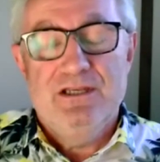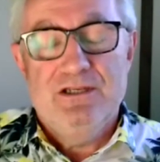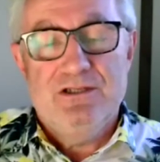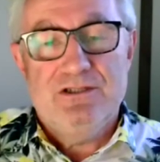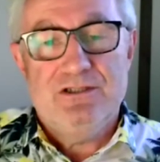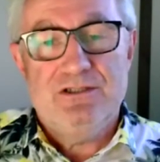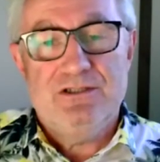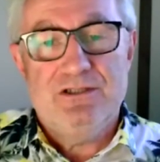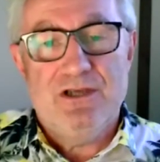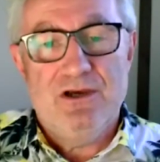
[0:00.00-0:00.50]

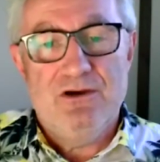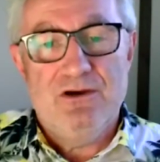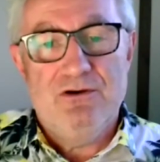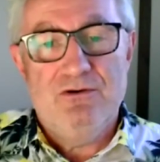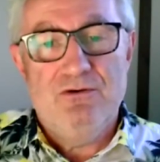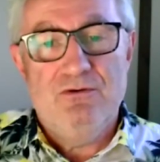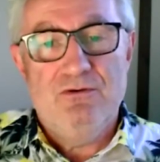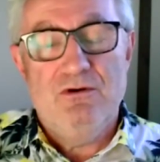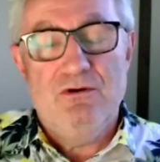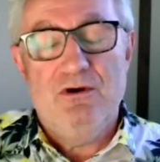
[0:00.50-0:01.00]

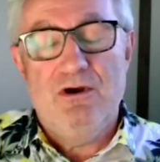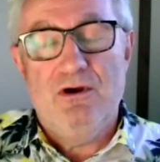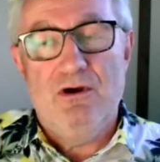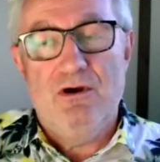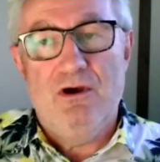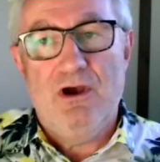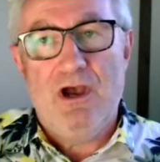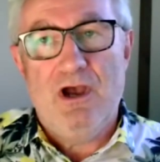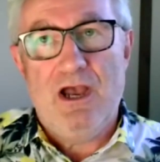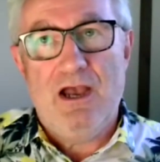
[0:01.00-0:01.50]
So
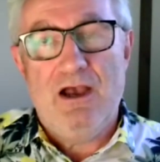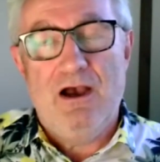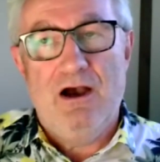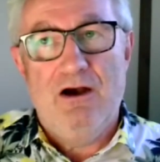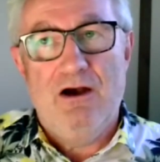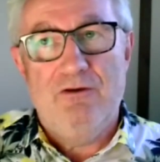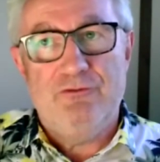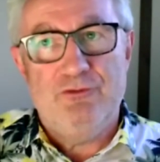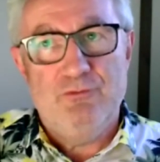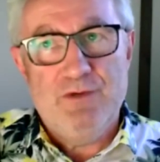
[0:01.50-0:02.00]

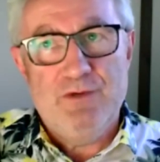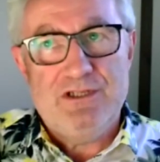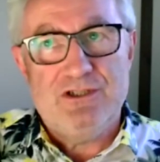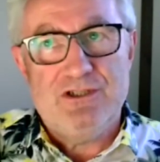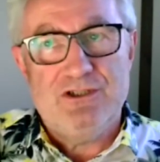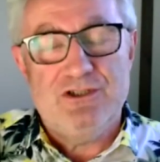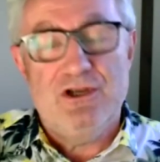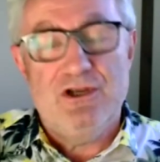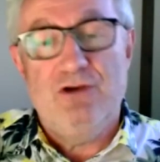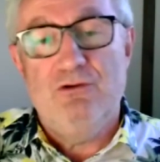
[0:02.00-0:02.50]
after we
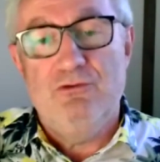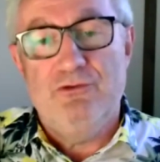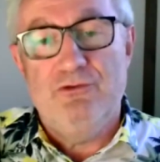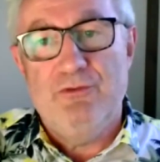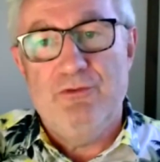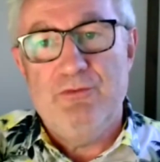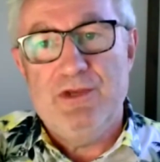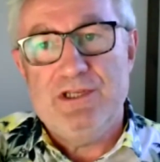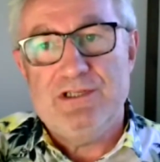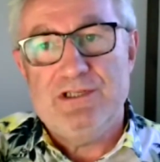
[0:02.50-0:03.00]
sold
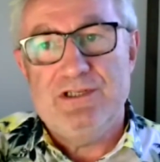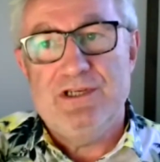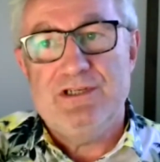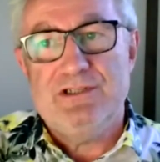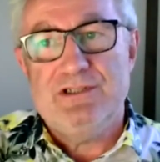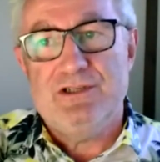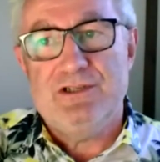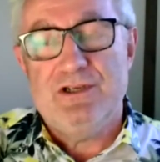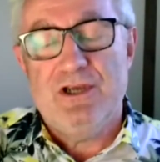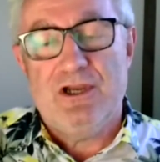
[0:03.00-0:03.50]
the
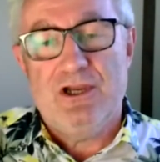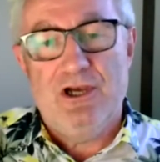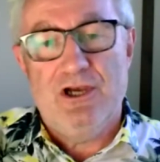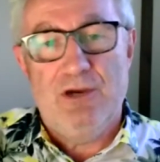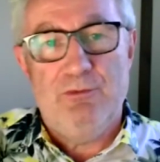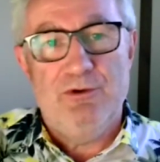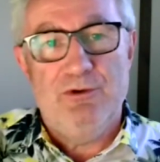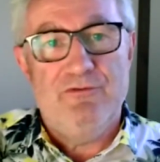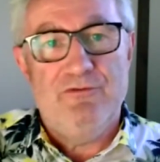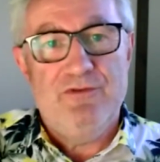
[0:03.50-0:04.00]
business a
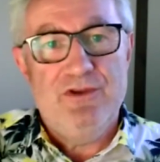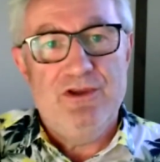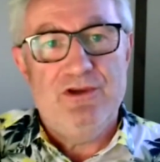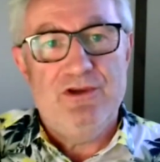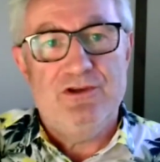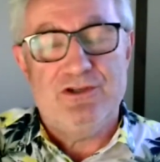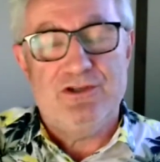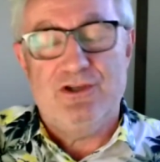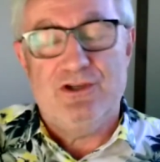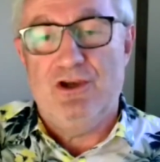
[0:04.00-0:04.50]
couple of
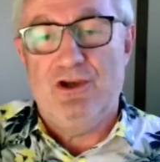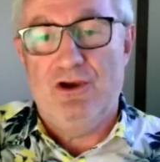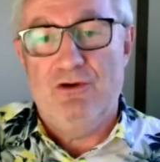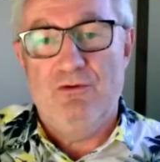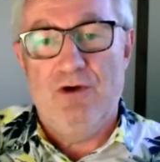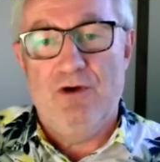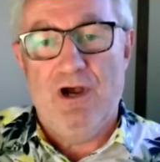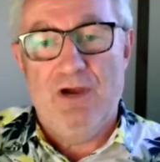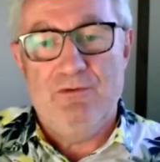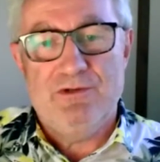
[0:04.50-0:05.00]
years
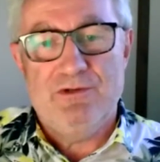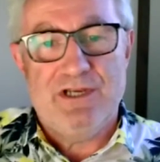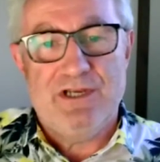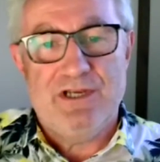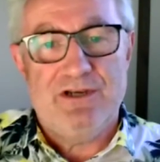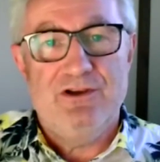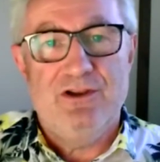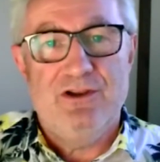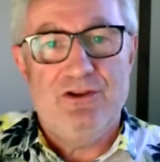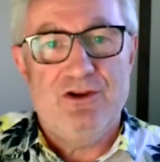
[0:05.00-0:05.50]
ago, I was at
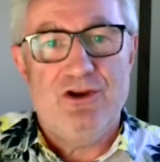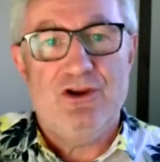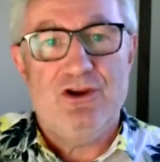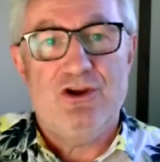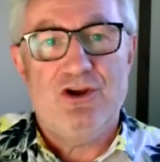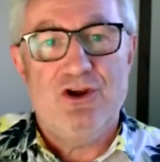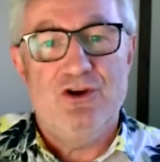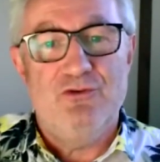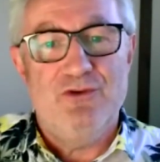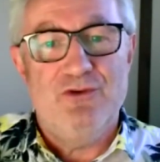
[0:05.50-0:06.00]
another
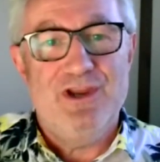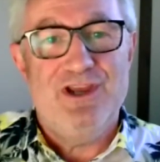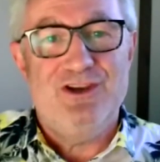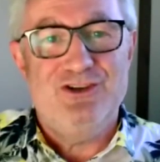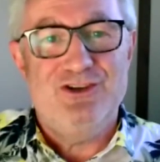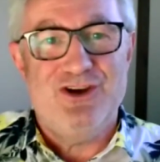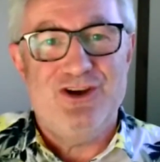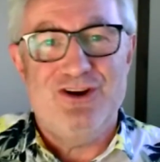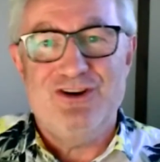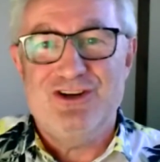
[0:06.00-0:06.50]
career
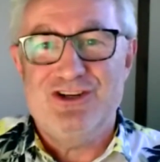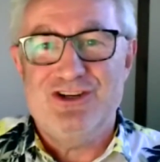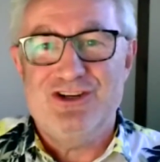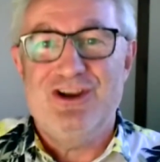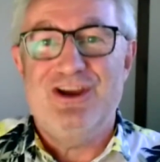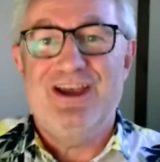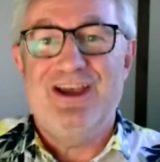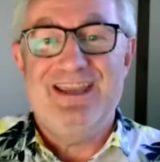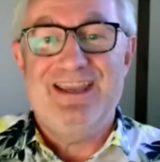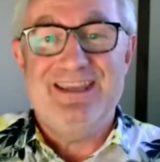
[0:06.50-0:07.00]

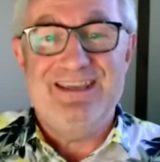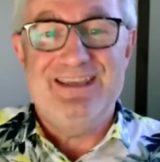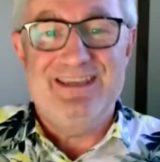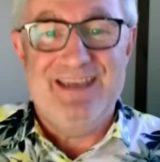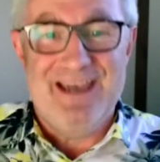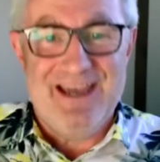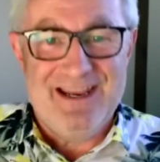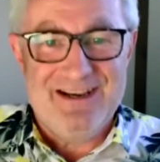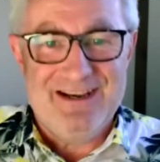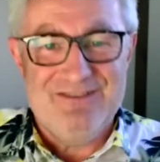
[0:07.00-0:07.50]
juncture
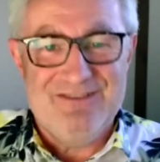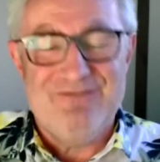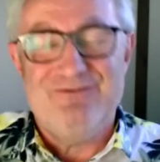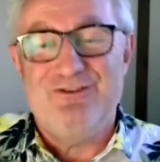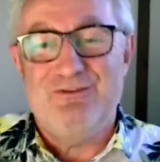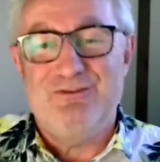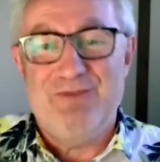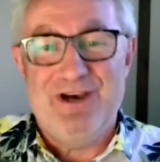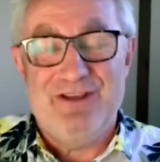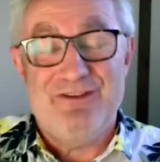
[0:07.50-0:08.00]
again
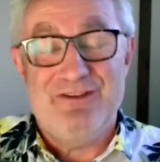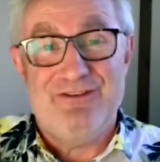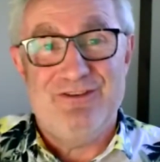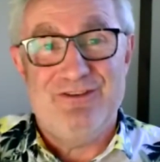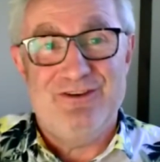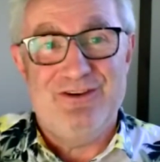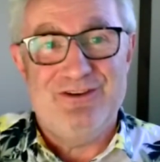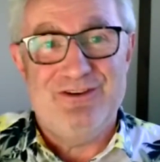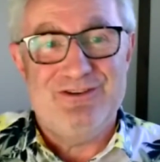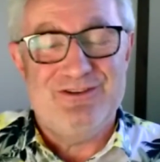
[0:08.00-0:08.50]
for about the
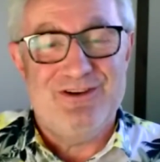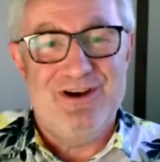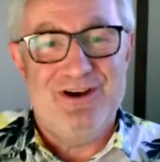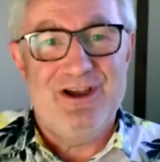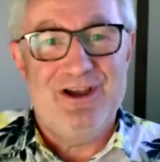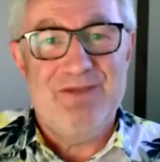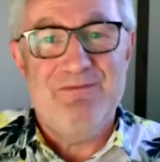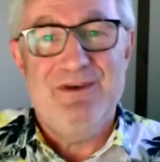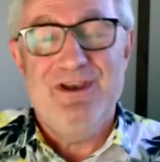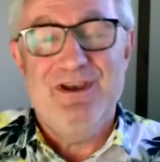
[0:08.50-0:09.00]
third
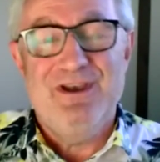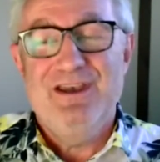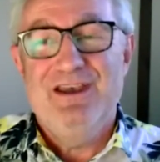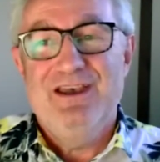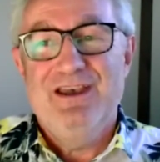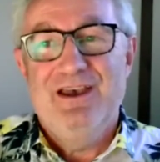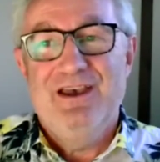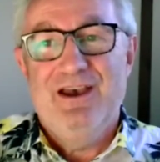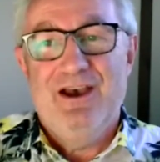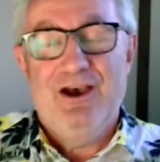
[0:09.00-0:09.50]
time.
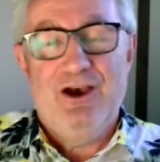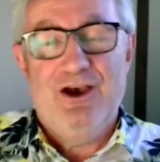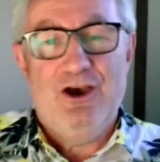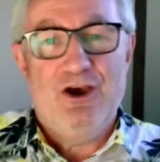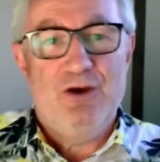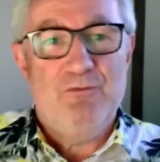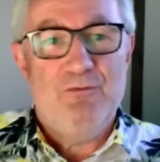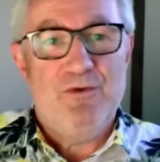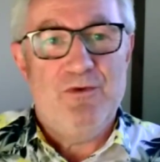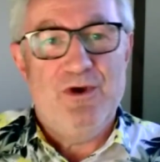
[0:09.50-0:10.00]

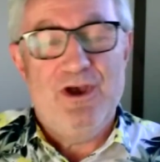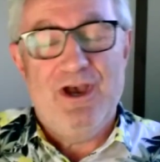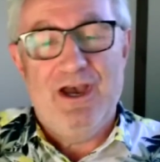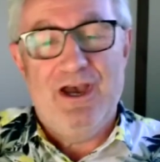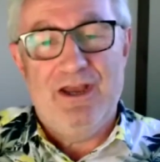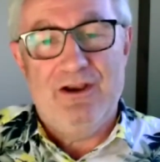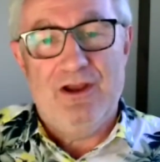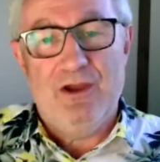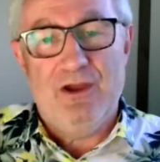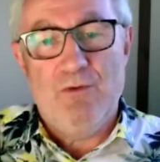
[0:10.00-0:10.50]
And
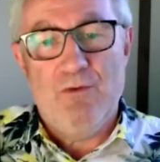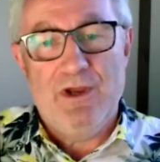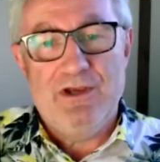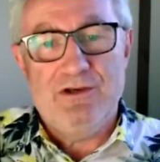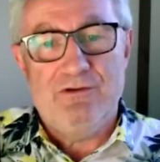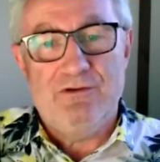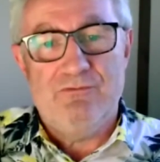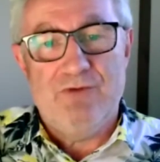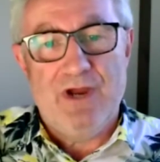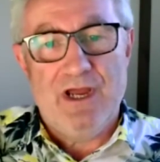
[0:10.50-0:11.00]
I
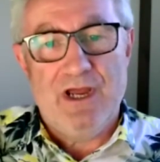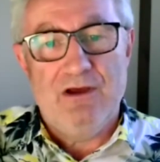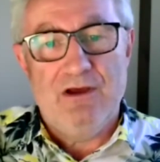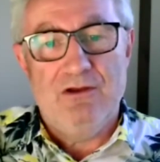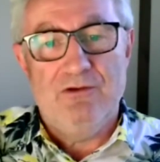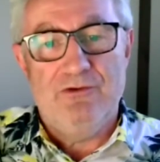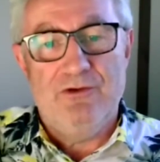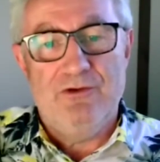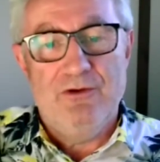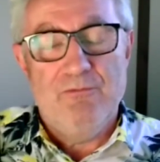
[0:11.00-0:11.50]
went
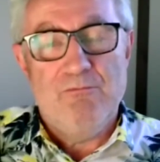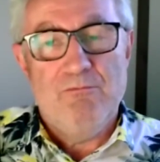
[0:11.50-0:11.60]
around,